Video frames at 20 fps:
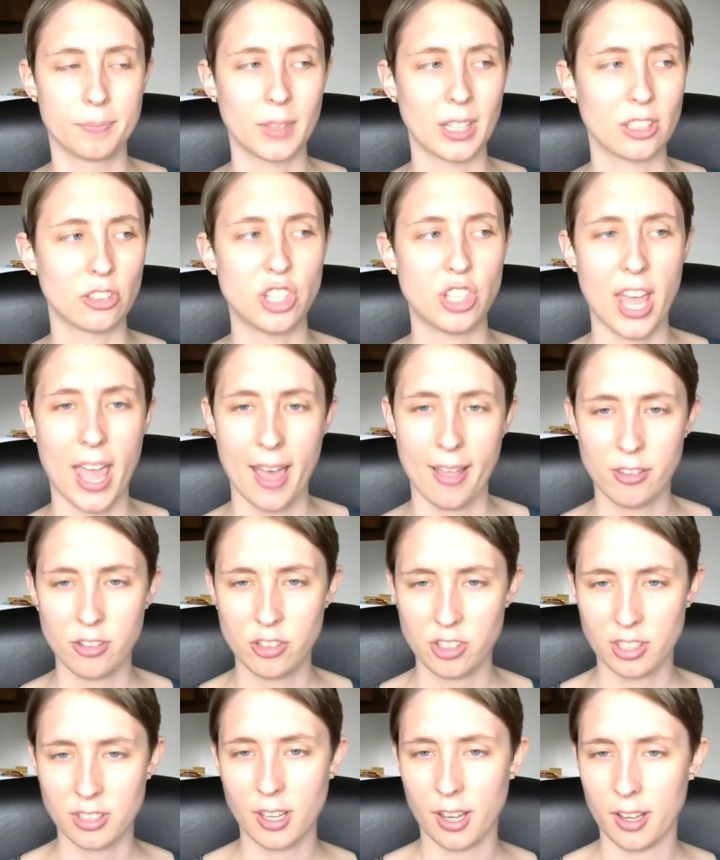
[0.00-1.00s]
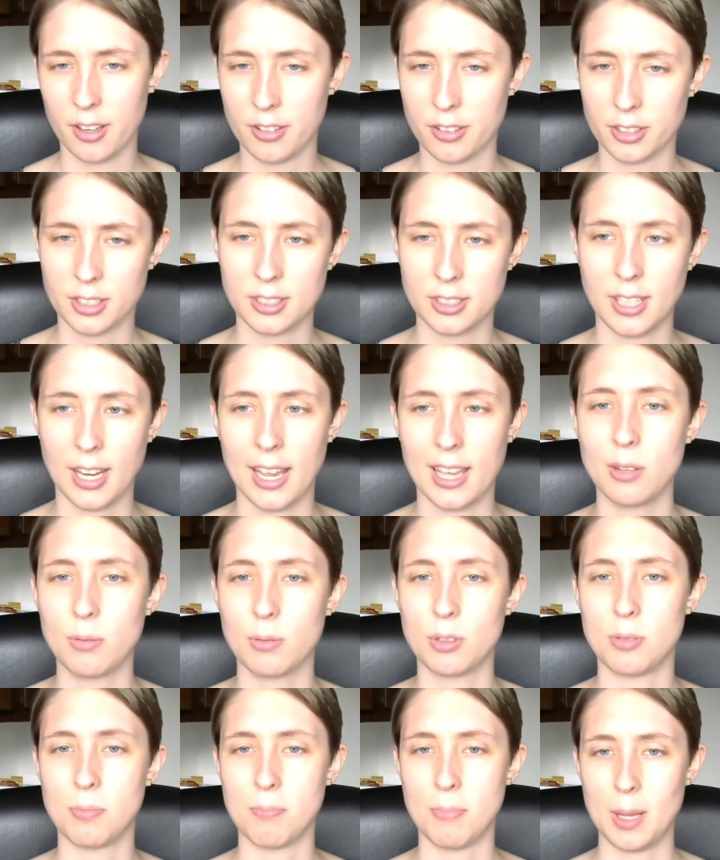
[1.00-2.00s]
challenging to understand,
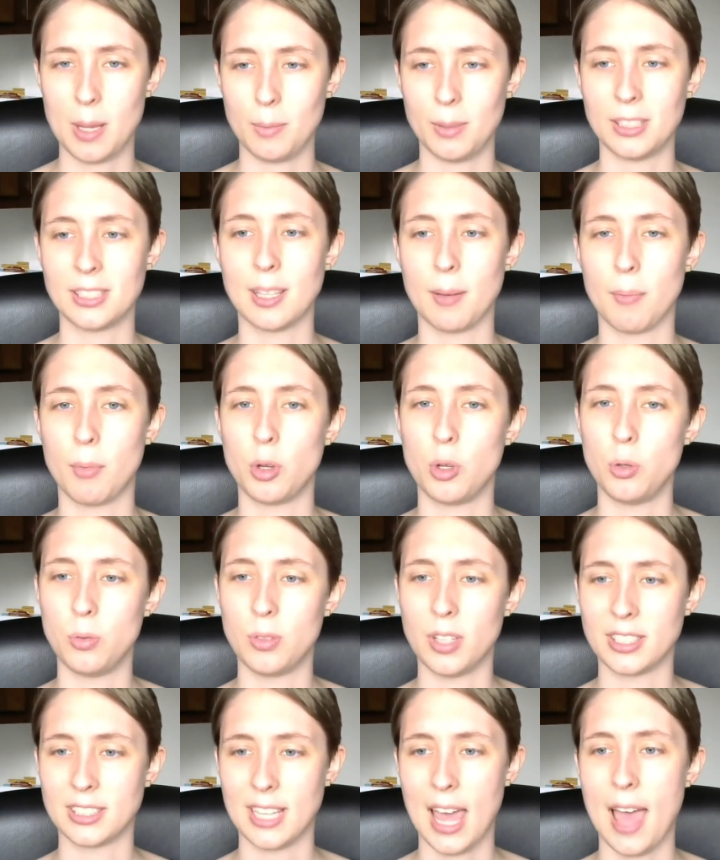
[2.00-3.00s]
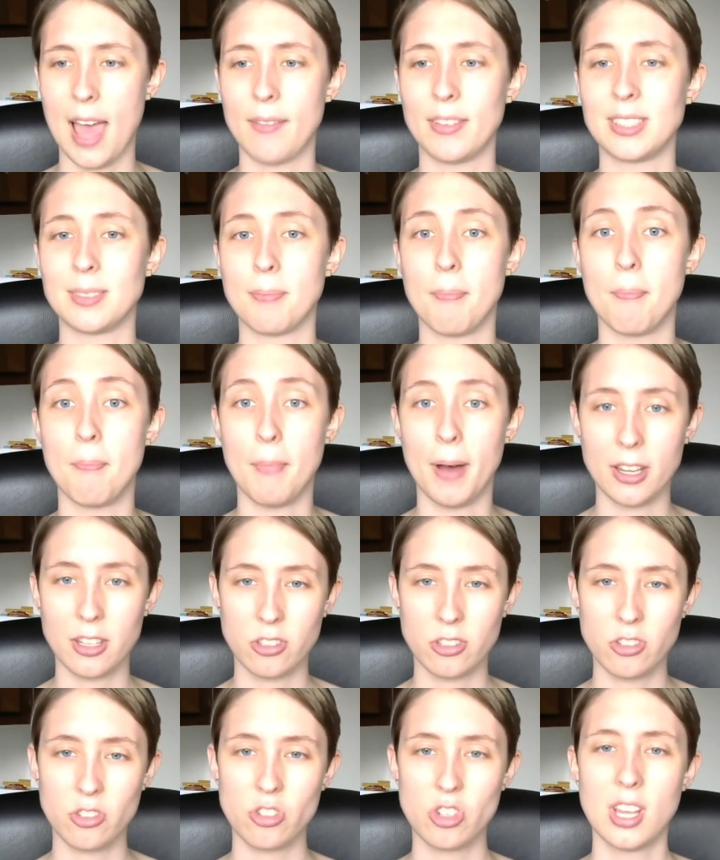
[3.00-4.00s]
which maybe someone who doesn't have as
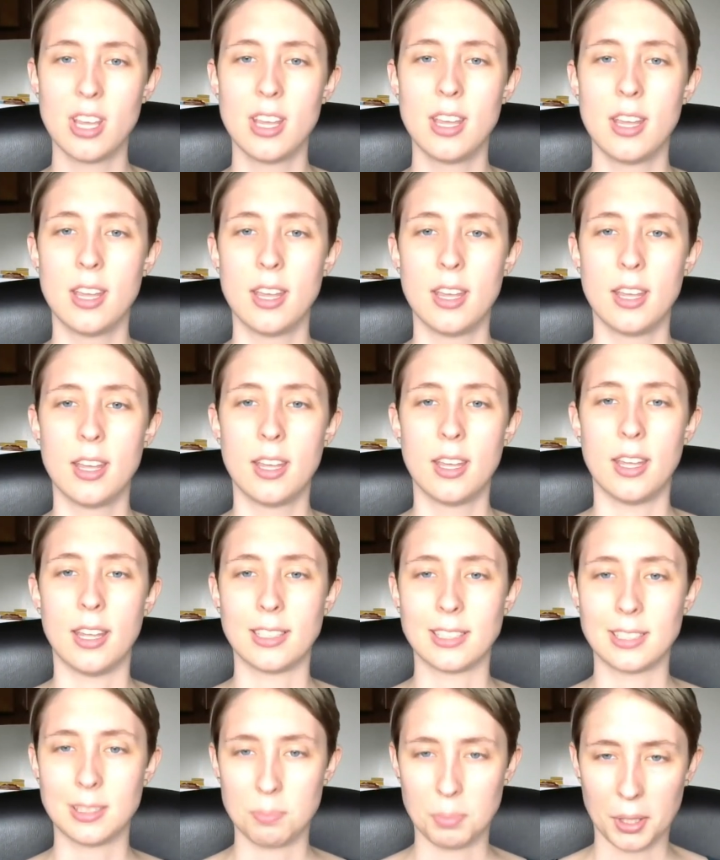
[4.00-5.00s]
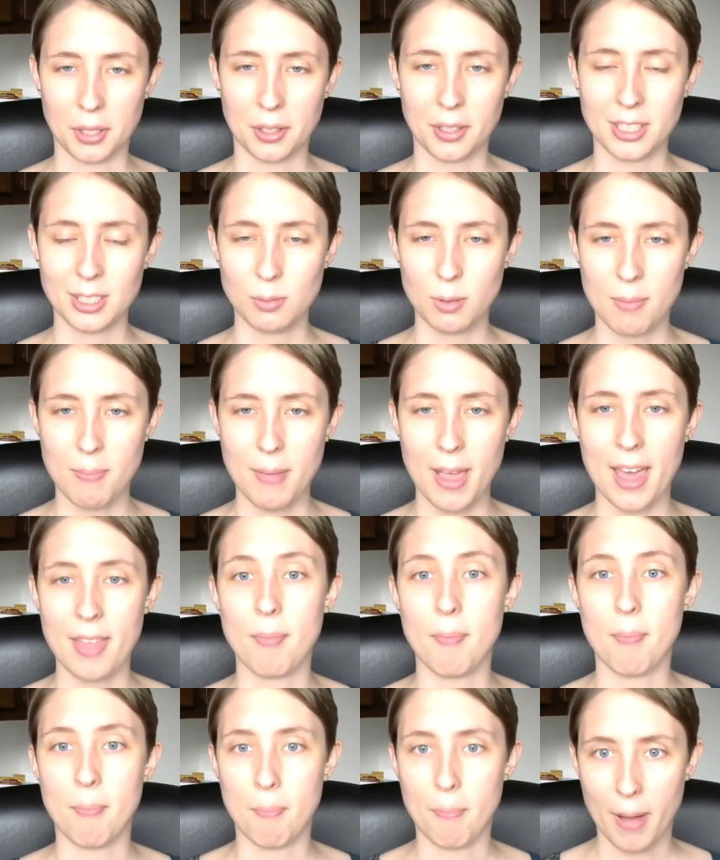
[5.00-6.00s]
much experience with math
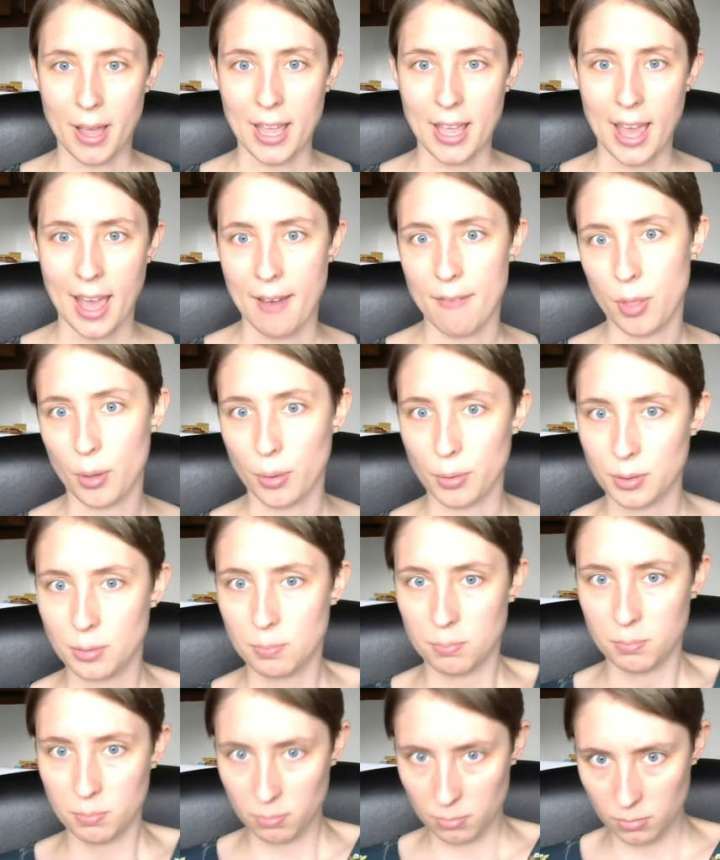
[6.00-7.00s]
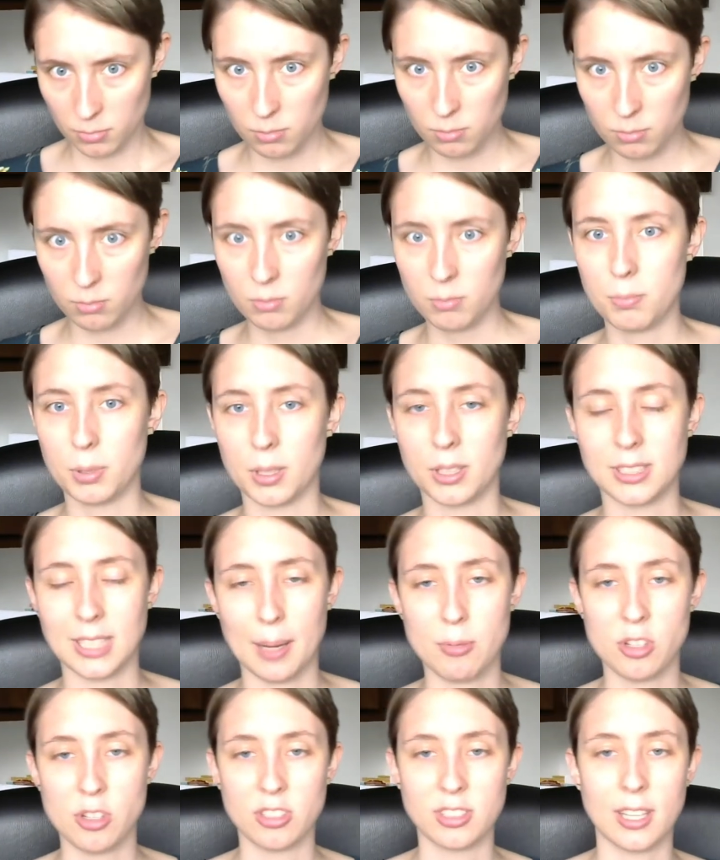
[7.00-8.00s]
might have those
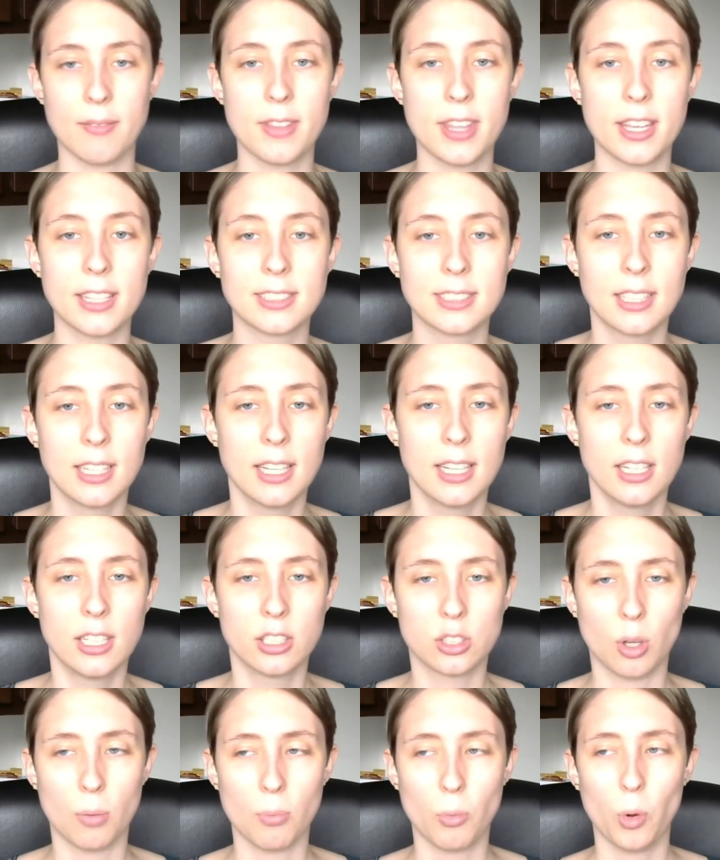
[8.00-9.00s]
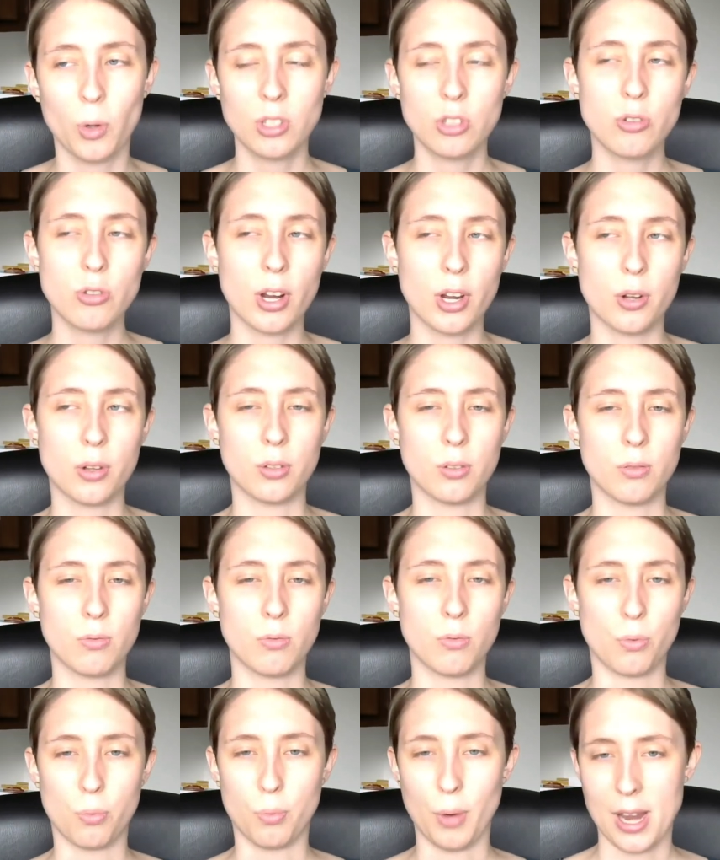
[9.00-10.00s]
perceptions of this. So I'm going to try to
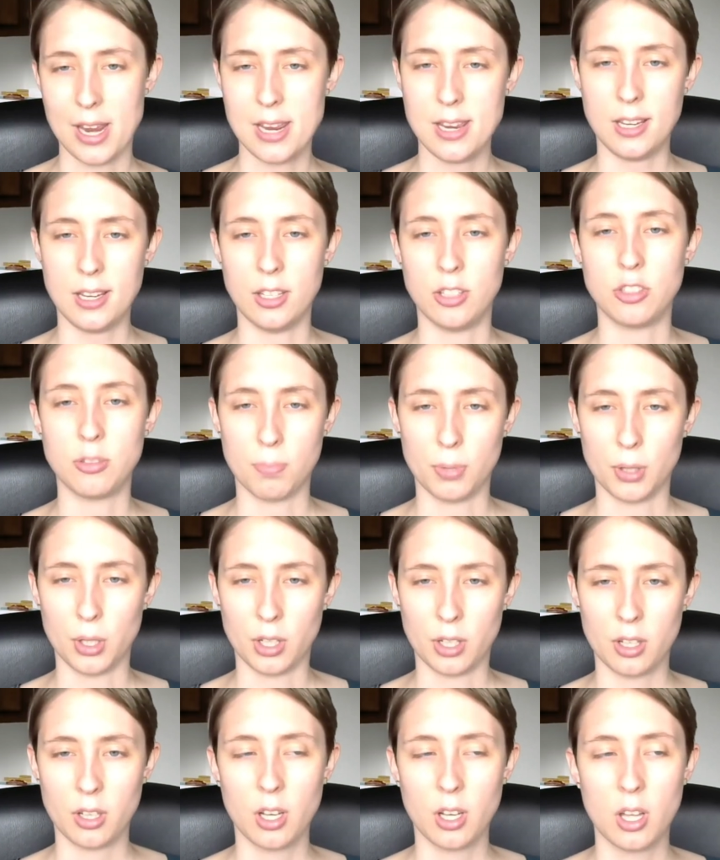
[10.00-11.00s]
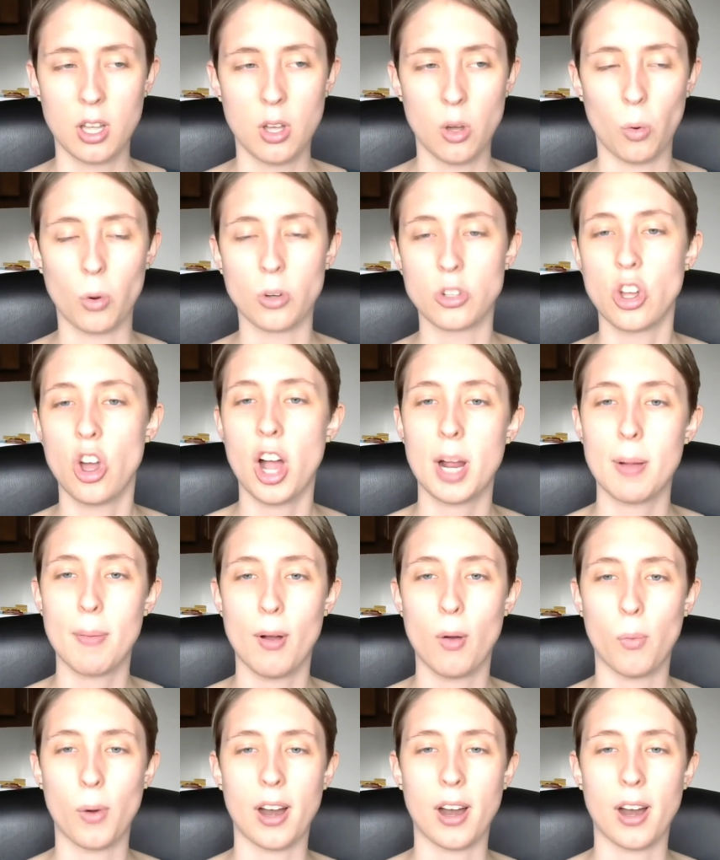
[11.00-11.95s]
rate each book or talk about